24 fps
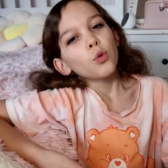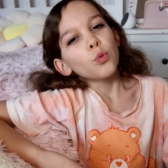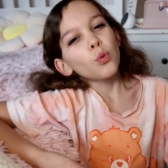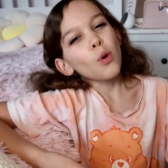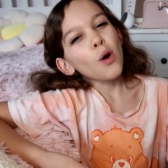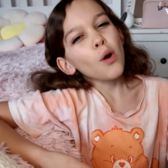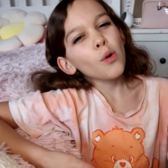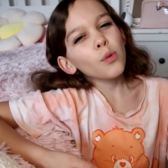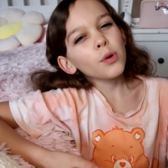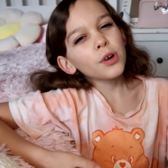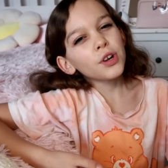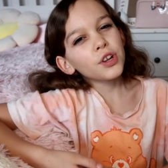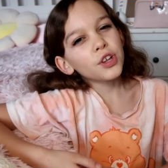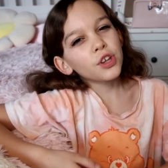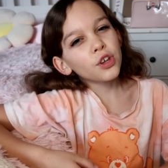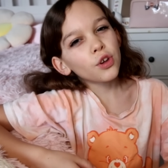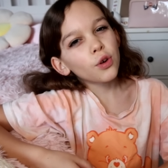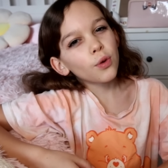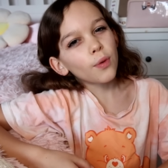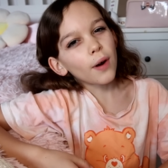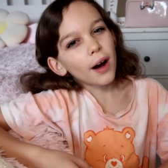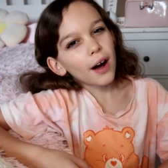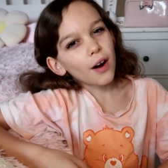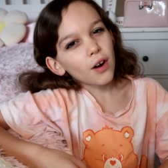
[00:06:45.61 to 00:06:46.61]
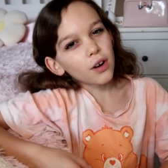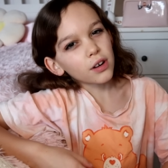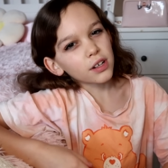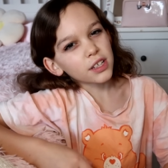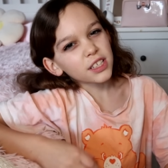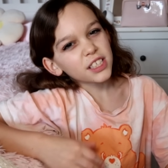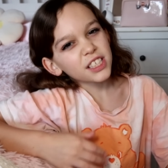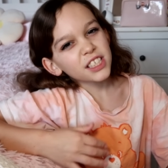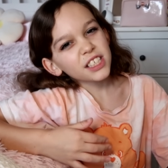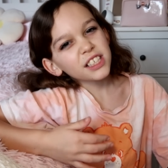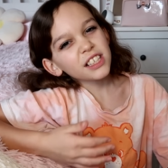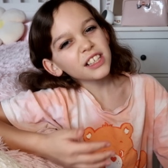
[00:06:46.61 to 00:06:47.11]
What would you wear on
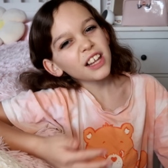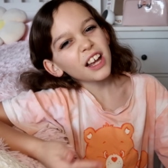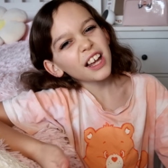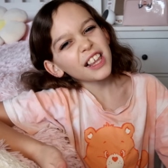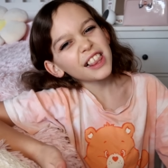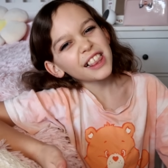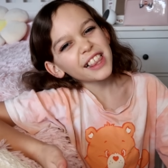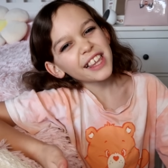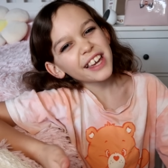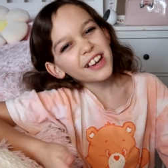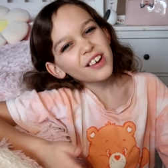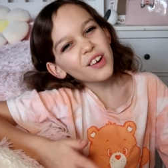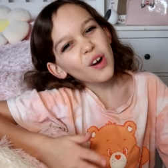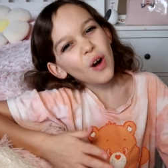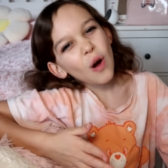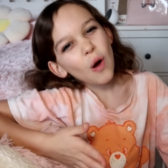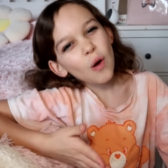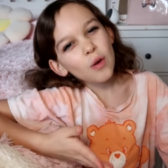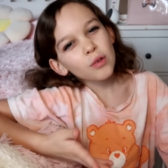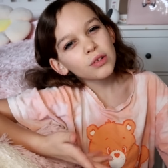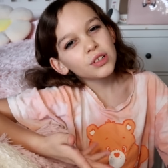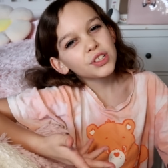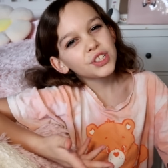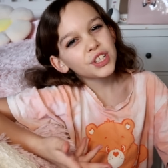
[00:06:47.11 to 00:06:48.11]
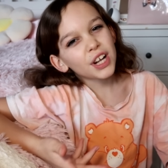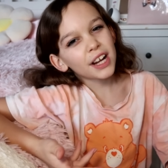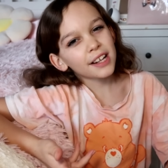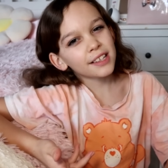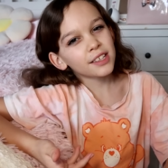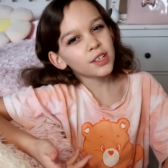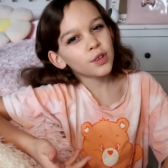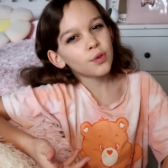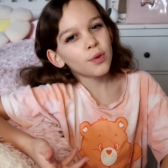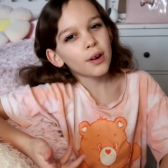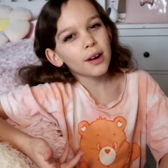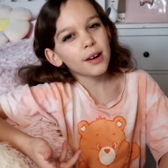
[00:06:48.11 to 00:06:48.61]
a slightly cold
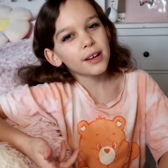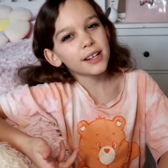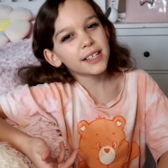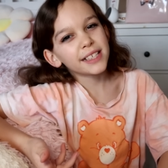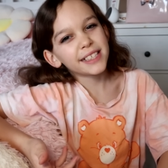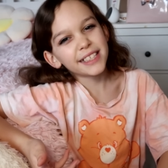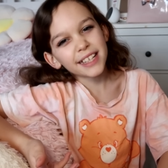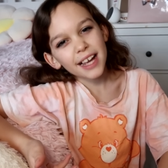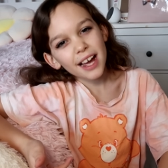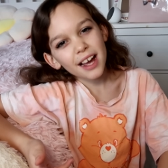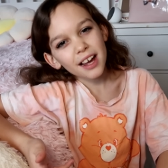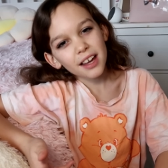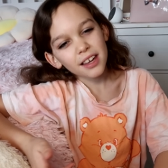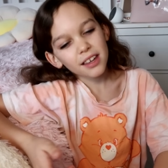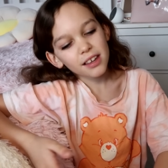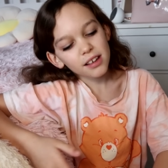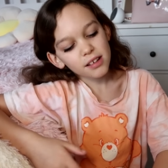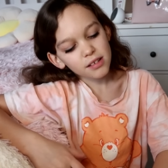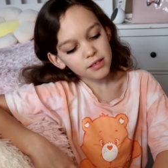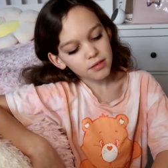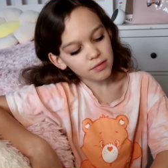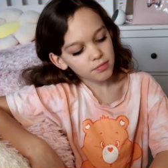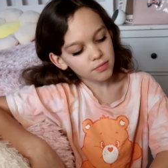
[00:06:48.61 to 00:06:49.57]
January day?